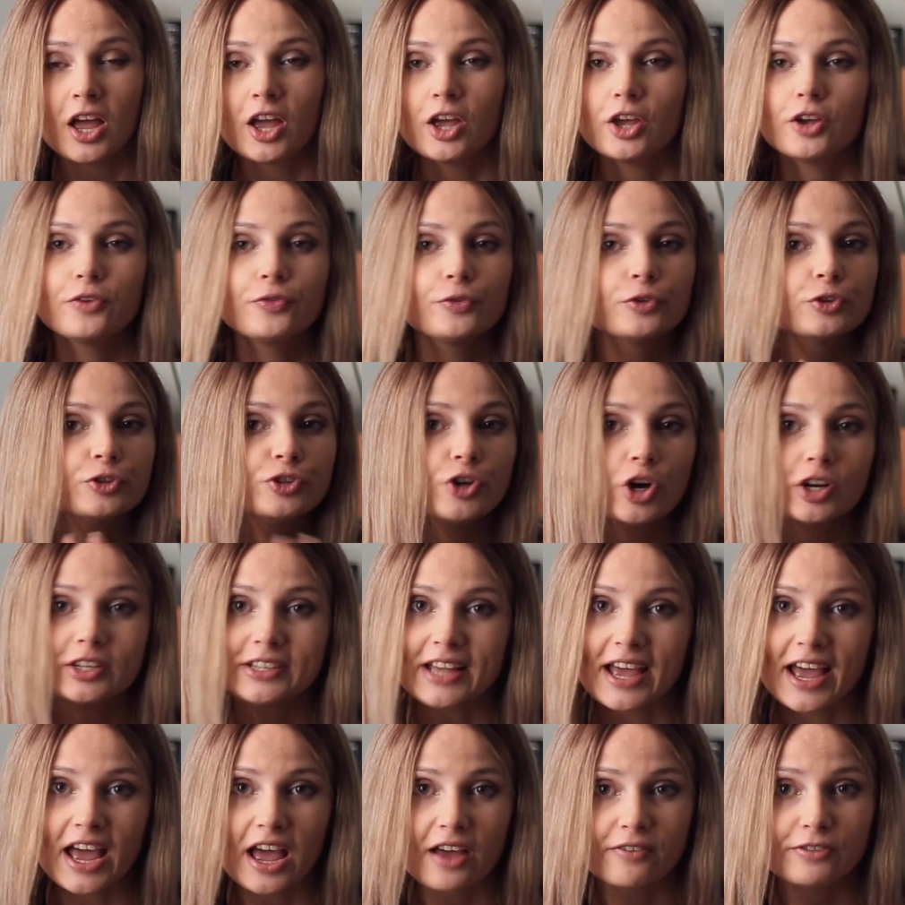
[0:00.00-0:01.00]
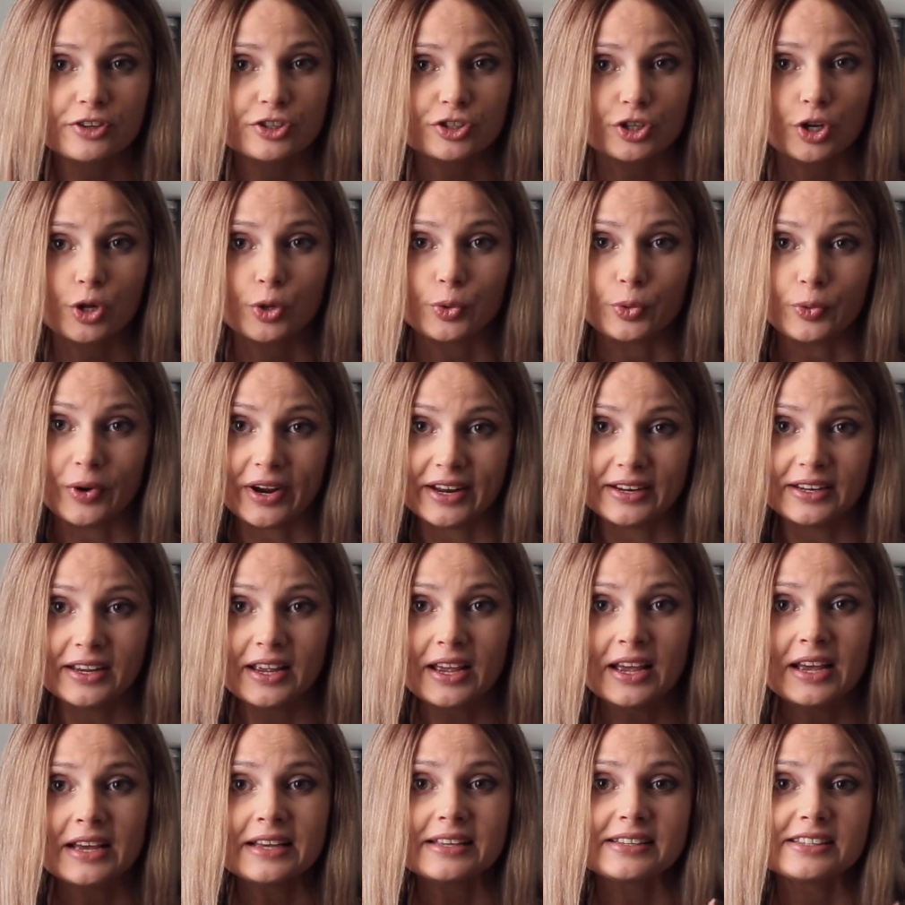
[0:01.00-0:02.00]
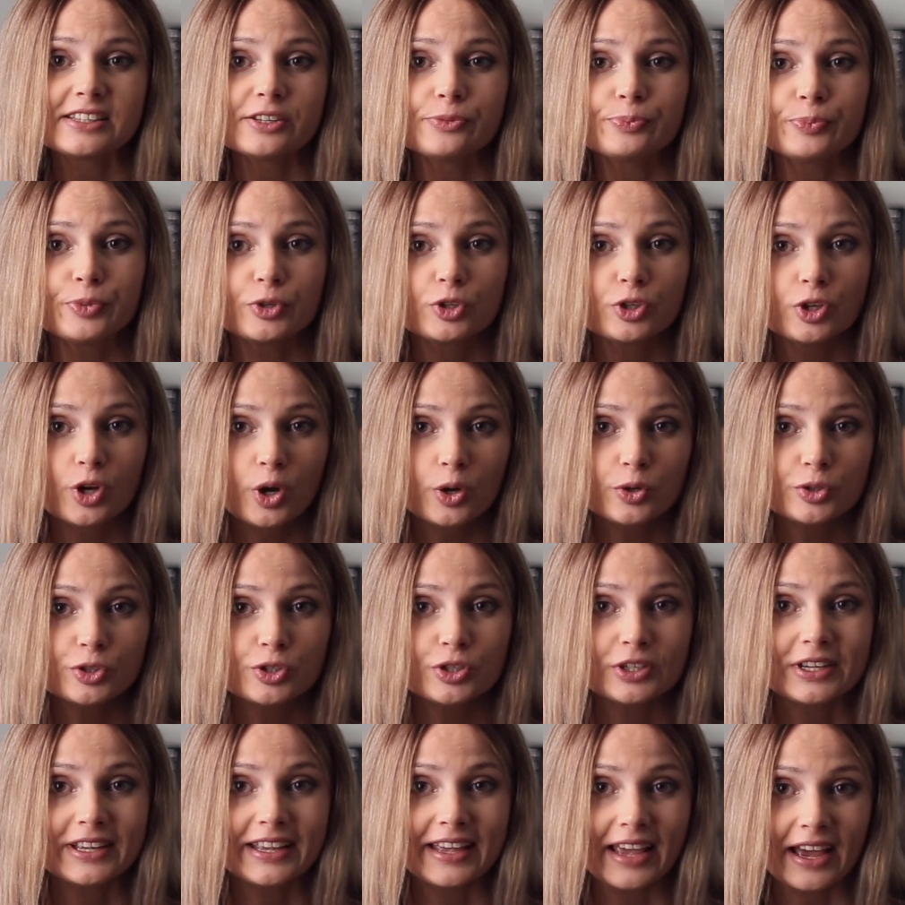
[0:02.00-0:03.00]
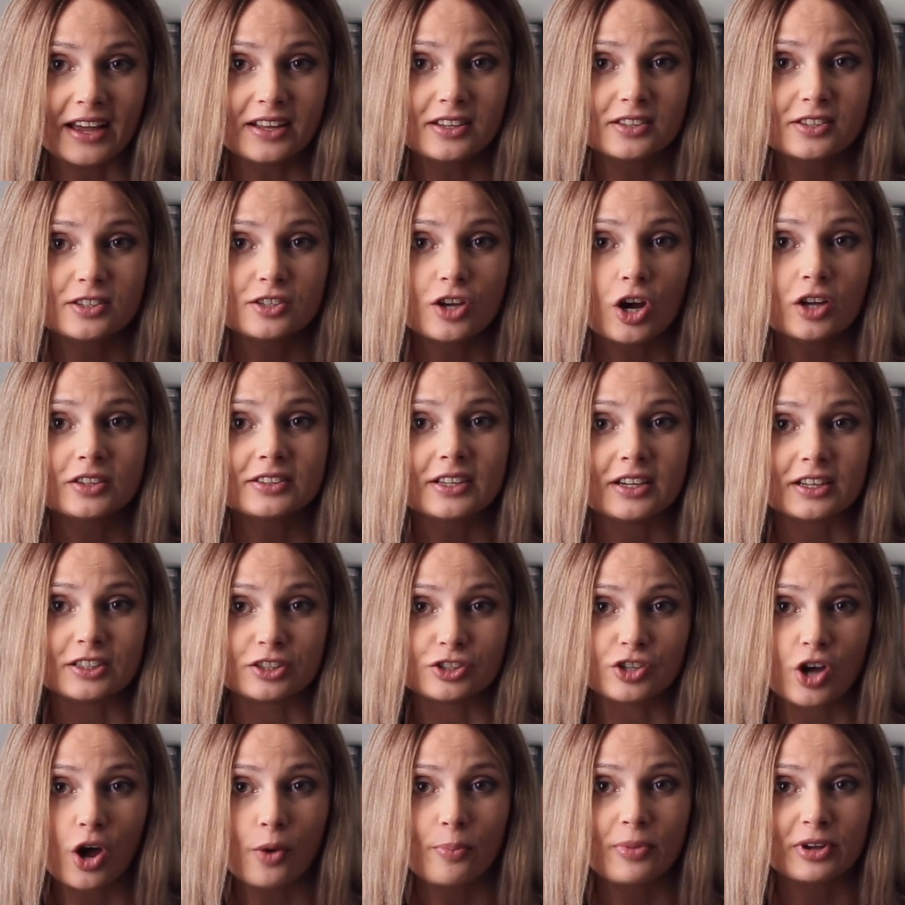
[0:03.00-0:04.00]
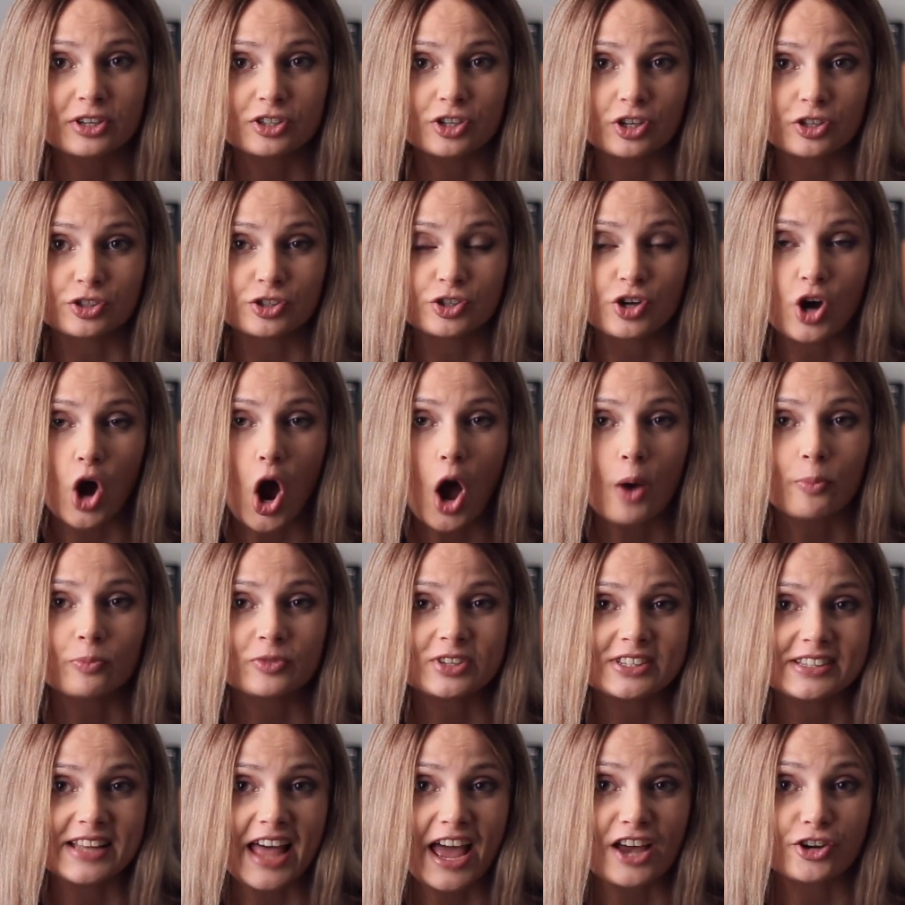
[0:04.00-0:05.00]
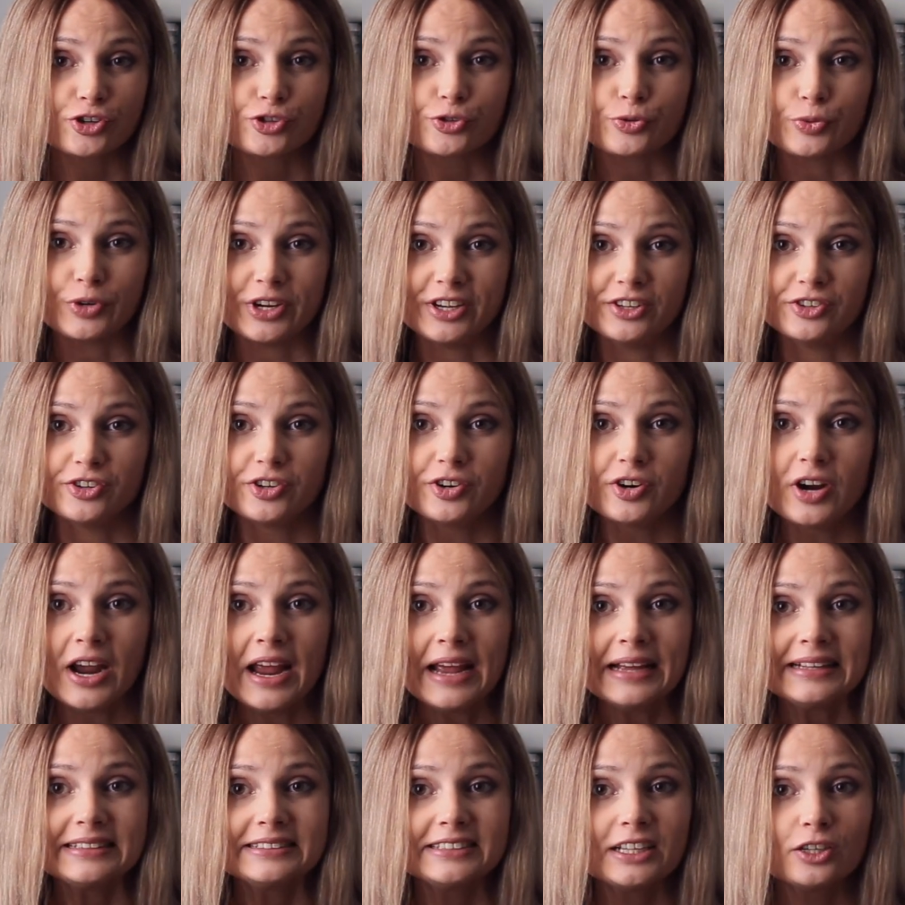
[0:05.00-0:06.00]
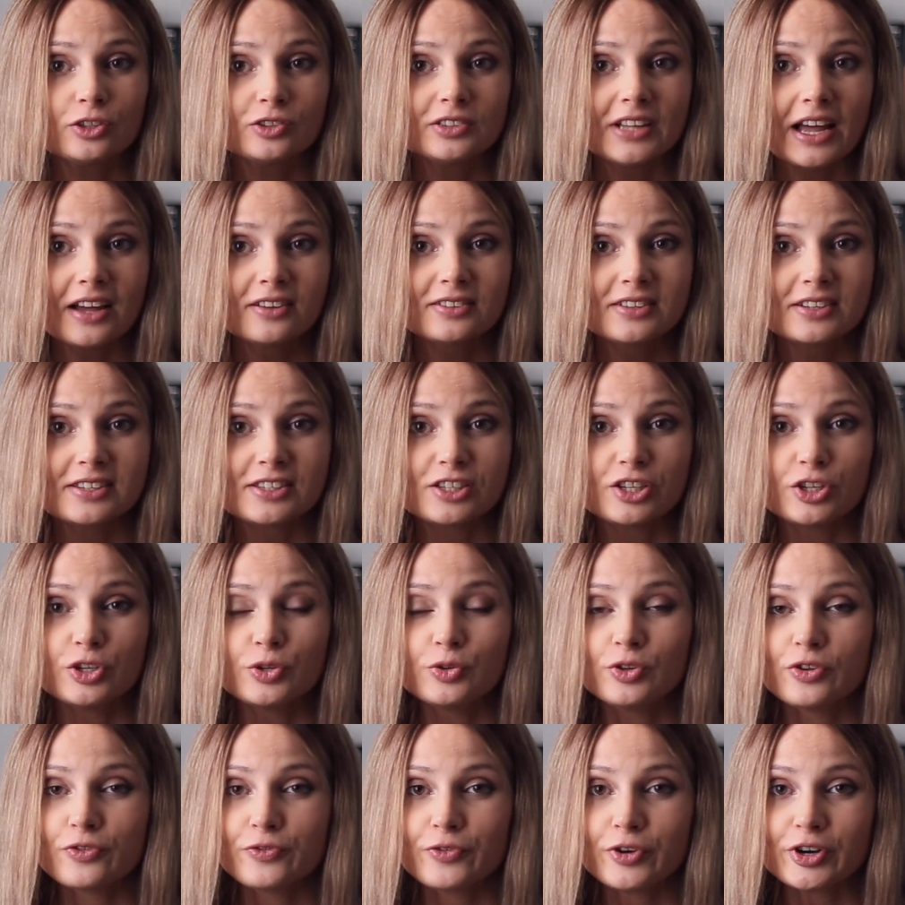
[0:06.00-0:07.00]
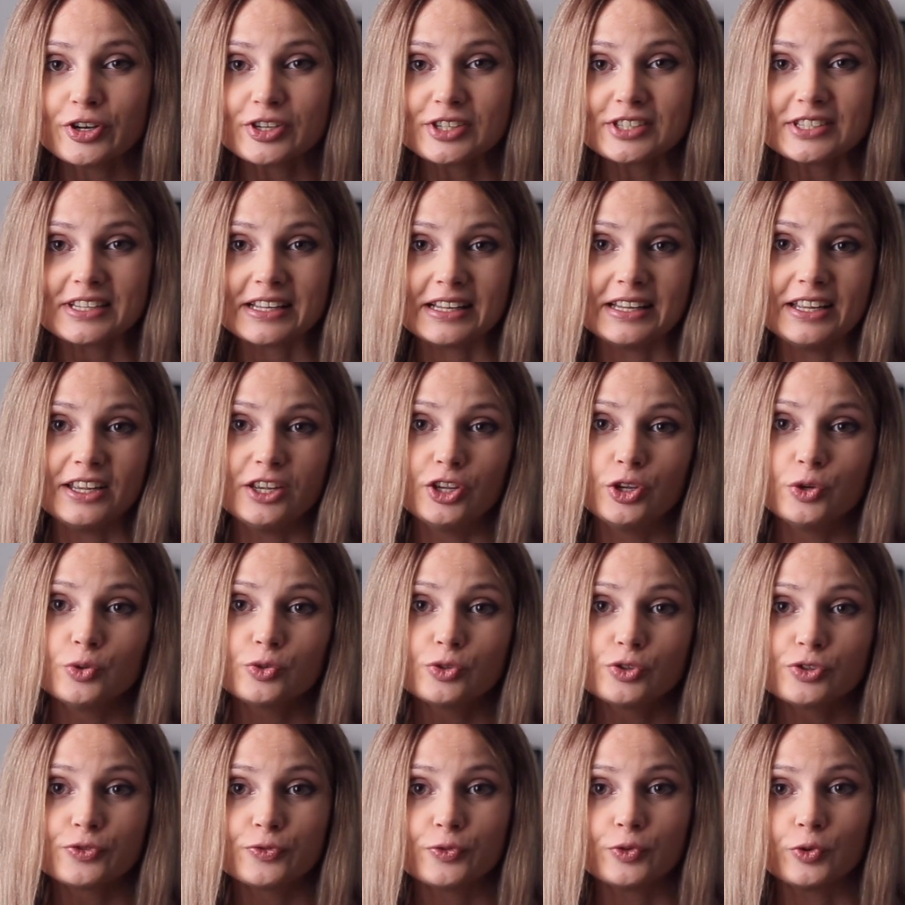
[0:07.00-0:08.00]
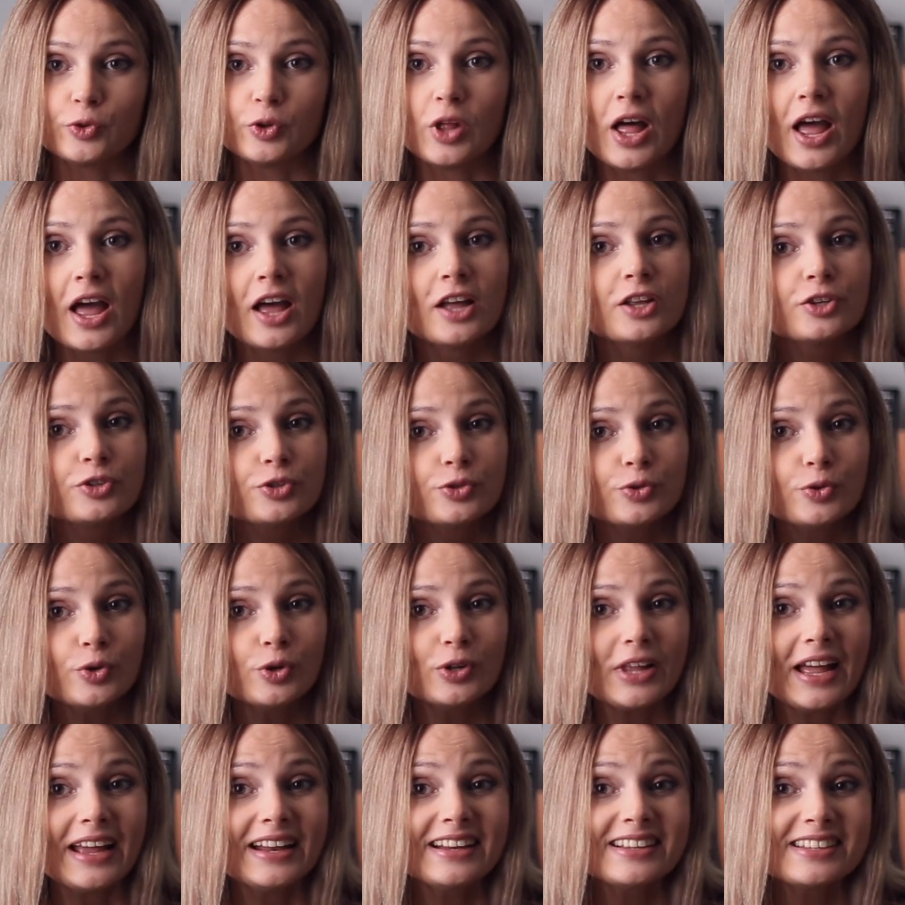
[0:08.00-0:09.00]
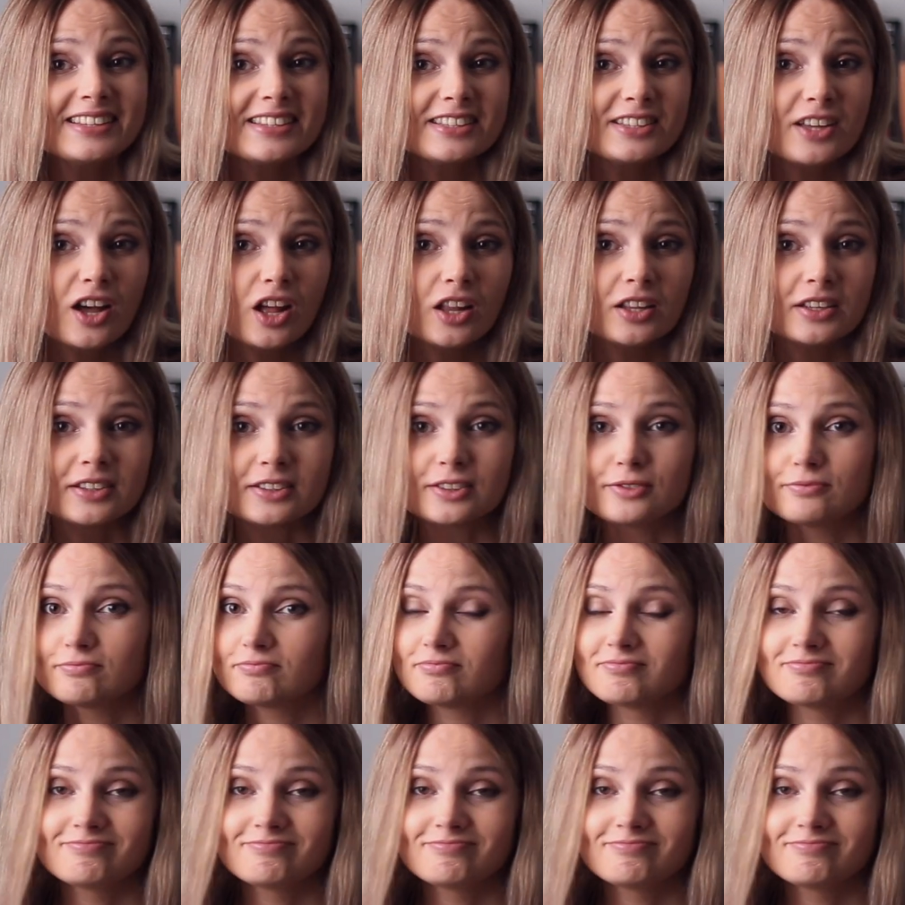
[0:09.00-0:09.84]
If you don't have it already, simply go to get.adobe.com/reader, download this universally useful tool and install it.